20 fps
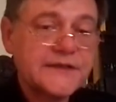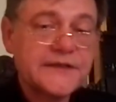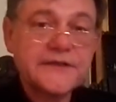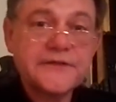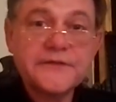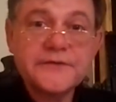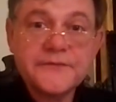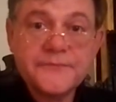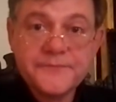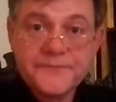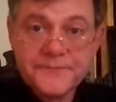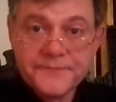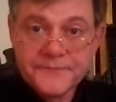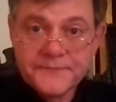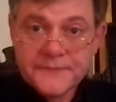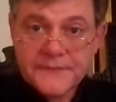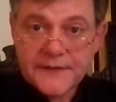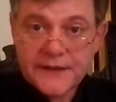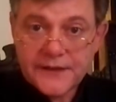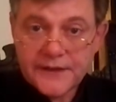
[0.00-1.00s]
to you,
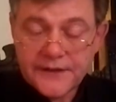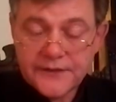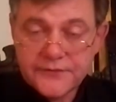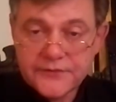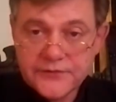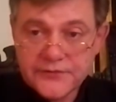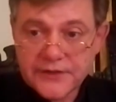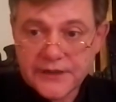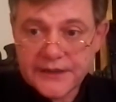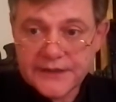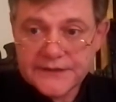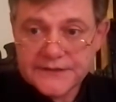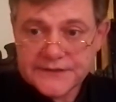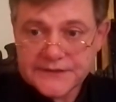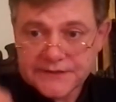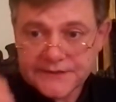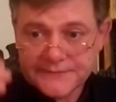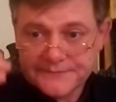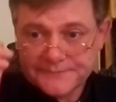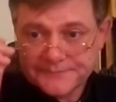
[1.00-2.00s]
O
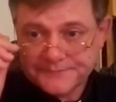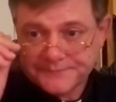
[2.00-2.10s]
Christ.